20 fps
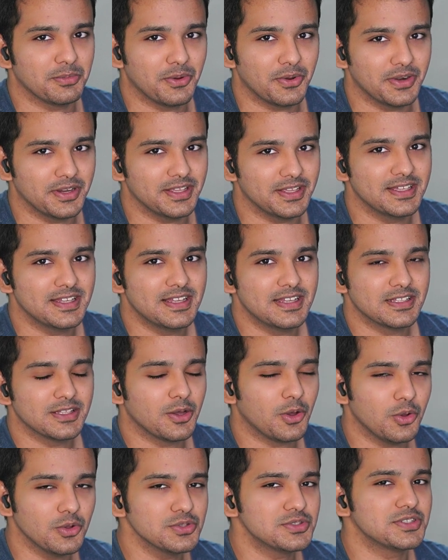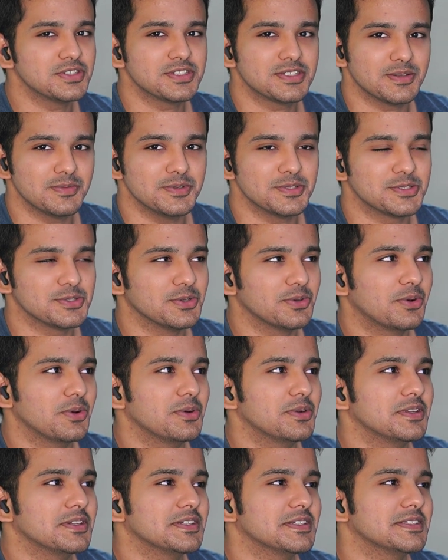body the whole system is so
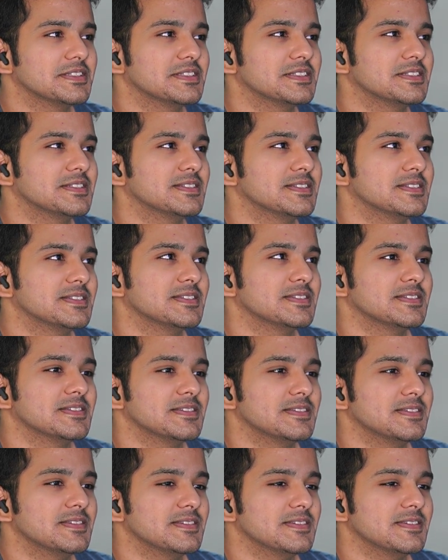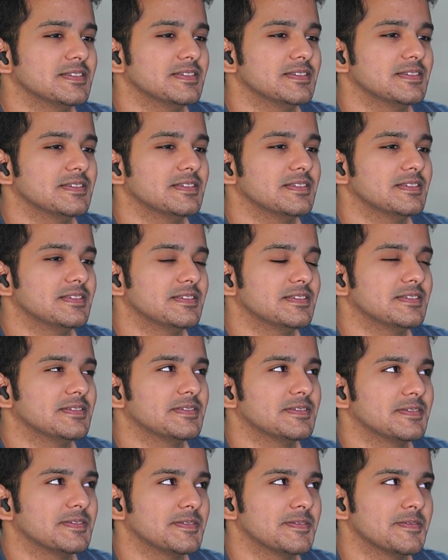good is like a
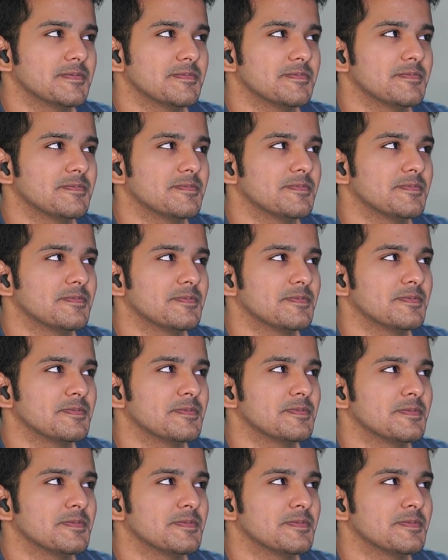rogue town